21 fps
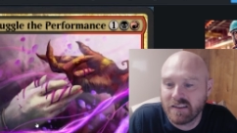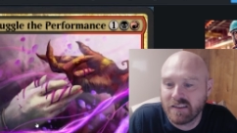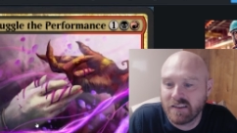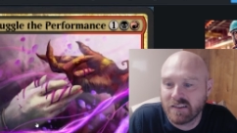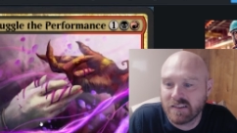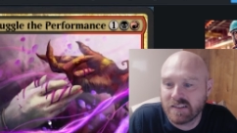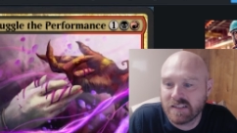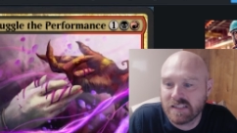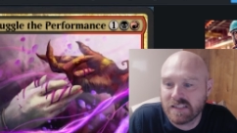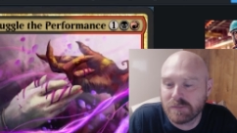
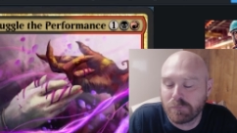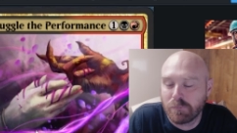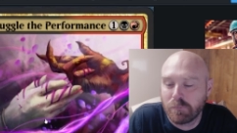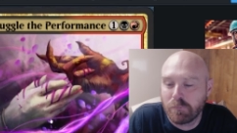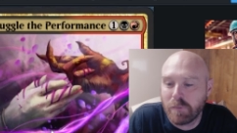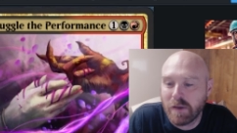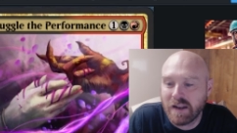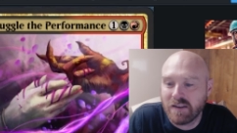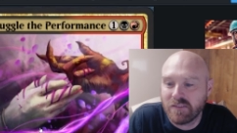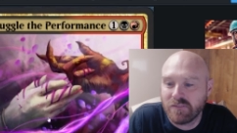You're just
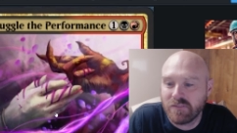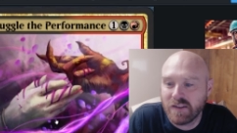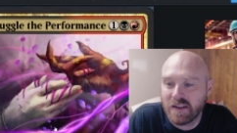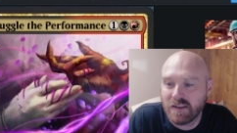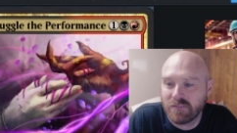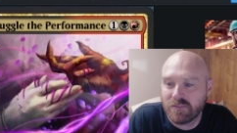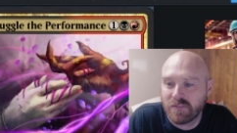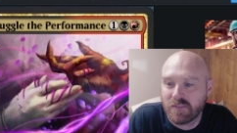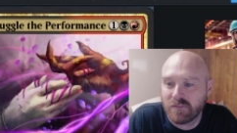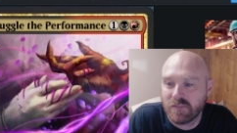
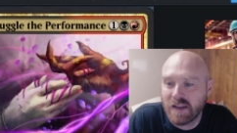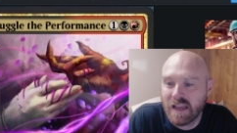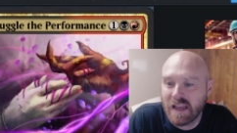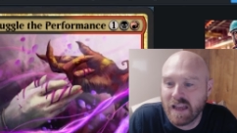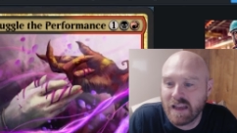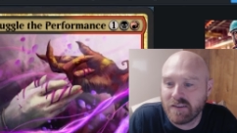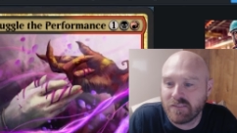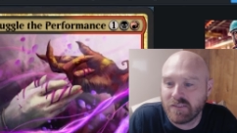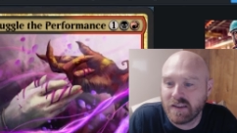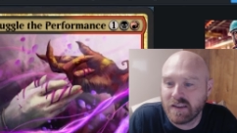benefiting from
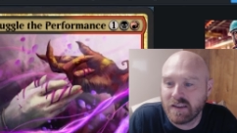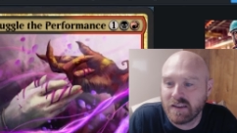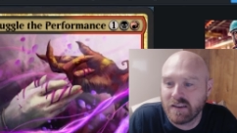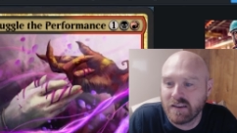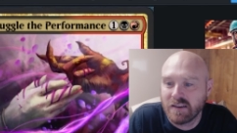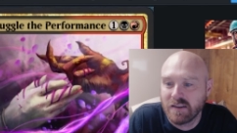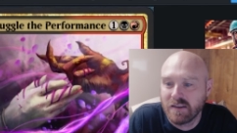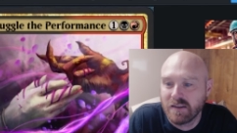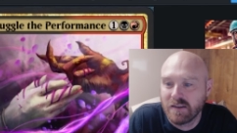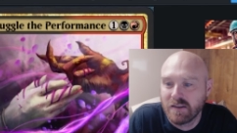
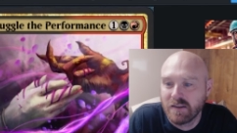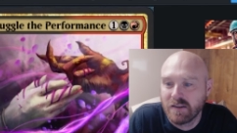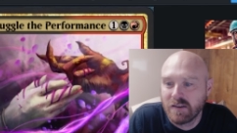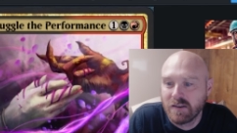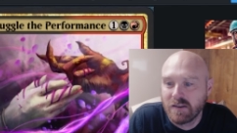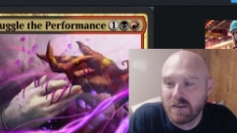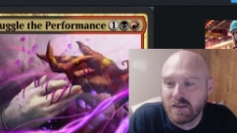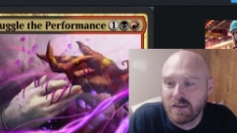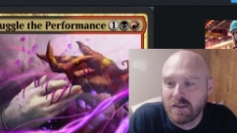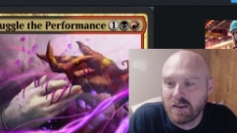having
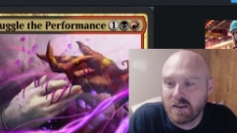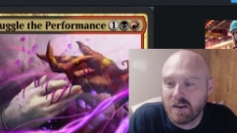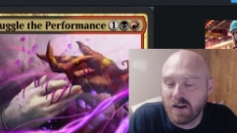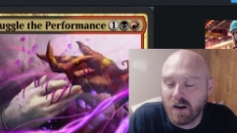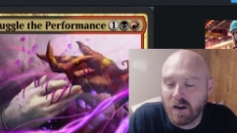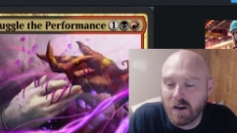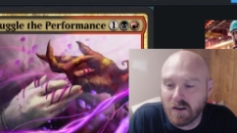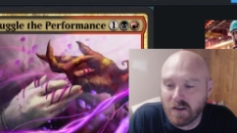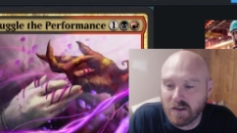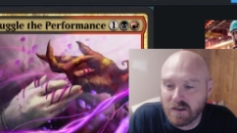
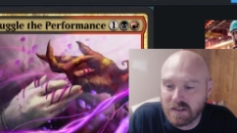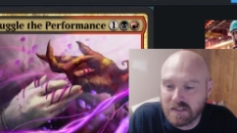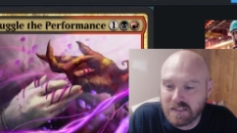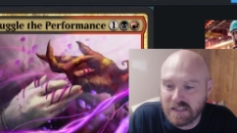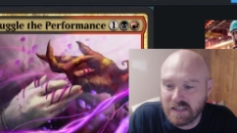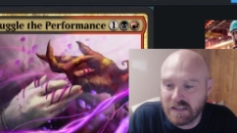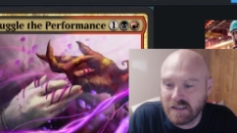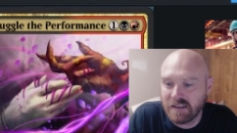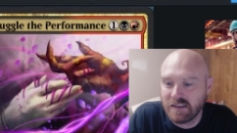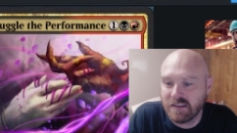cards
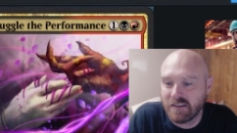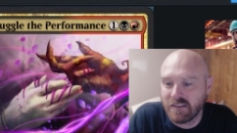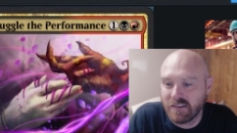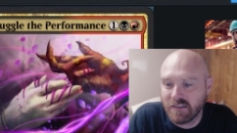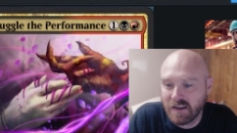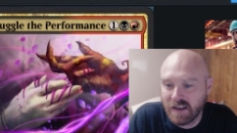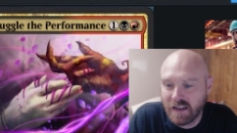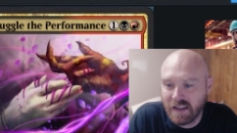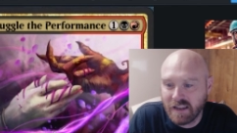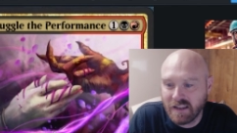in your
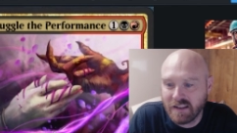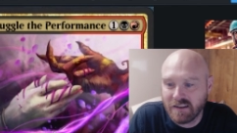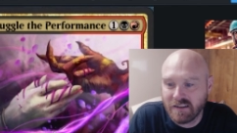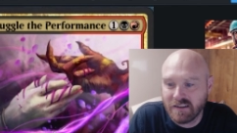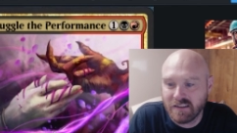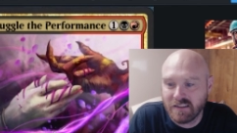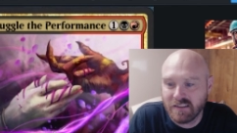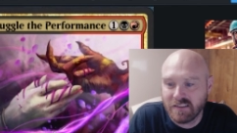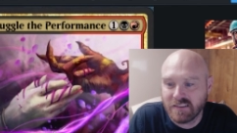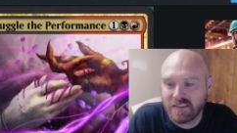
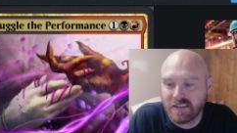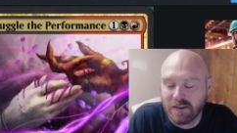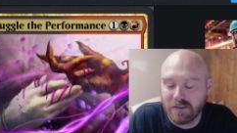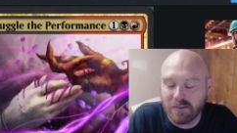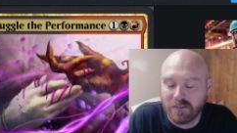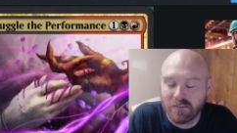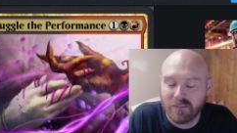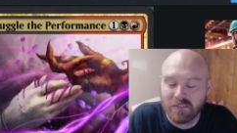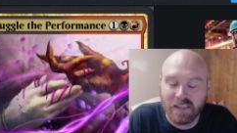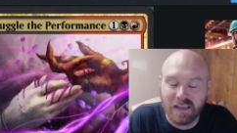hand.
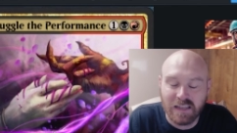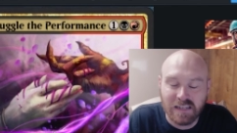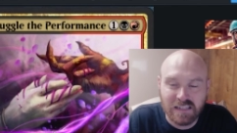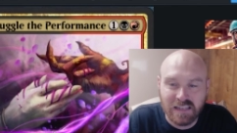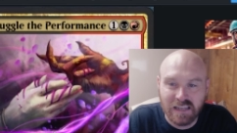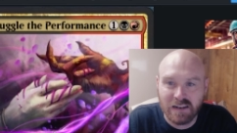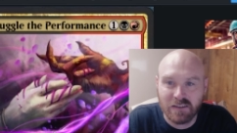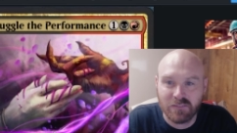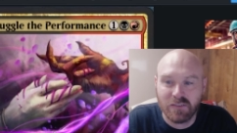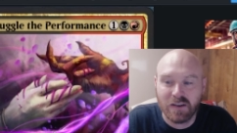So
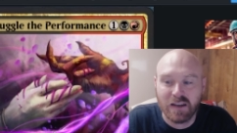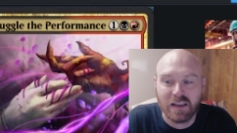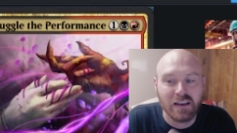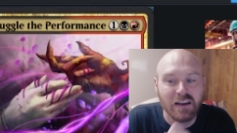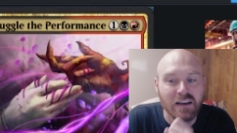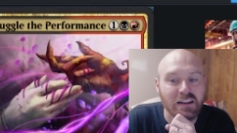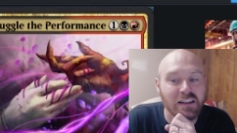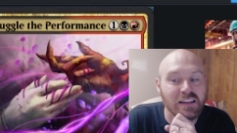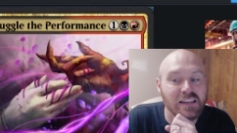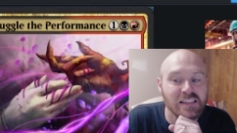that's kind of my
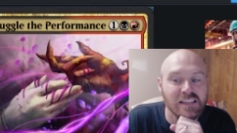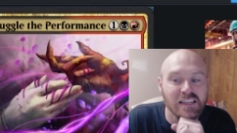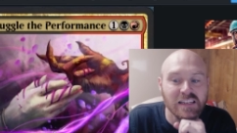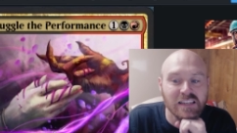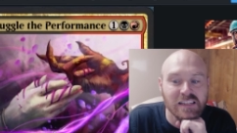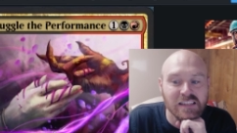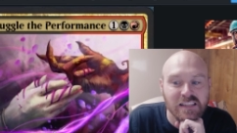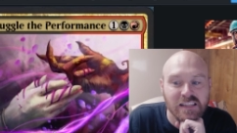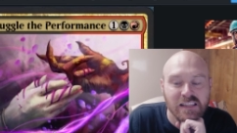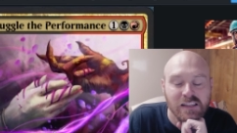gut
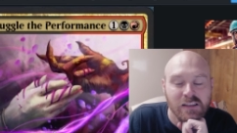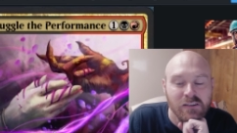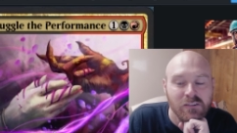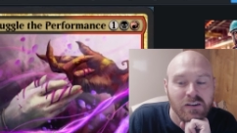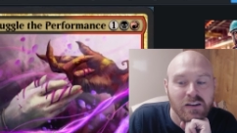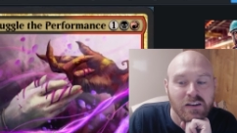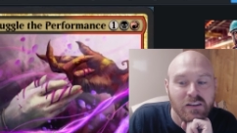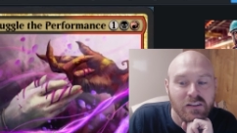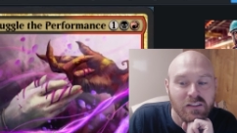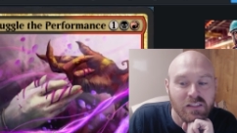instinct, is that you
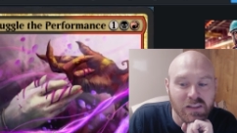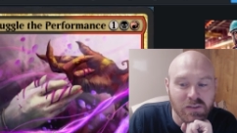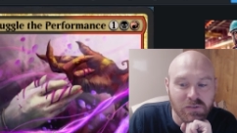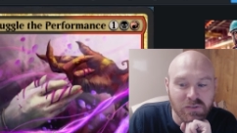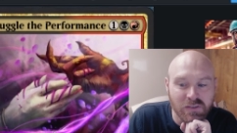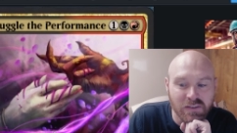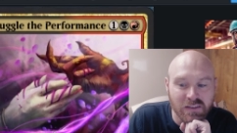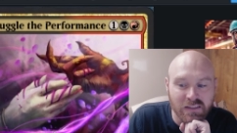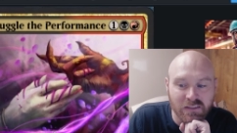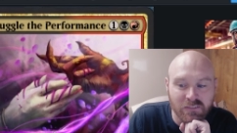want to do this
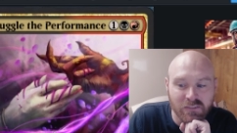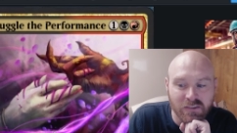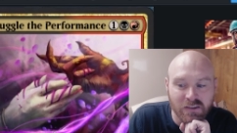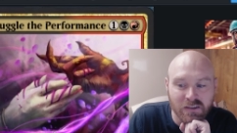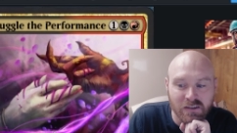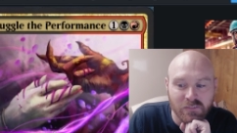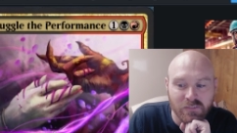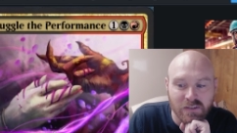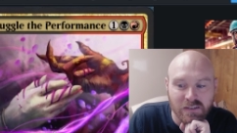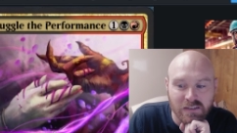with something where
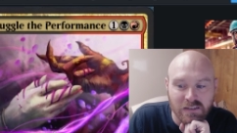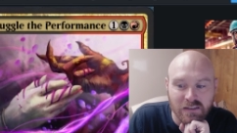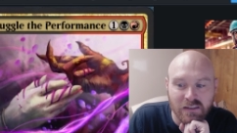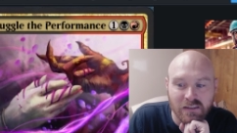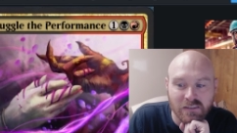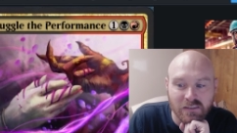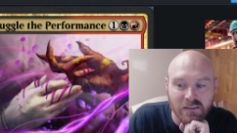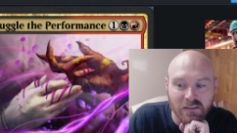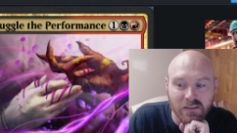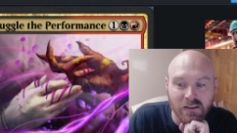you're going to be able to
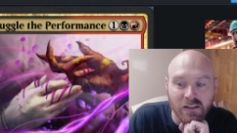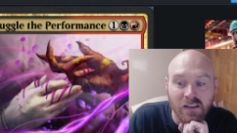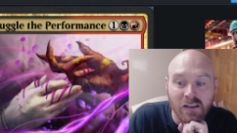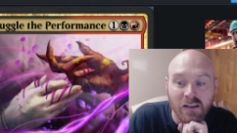discard.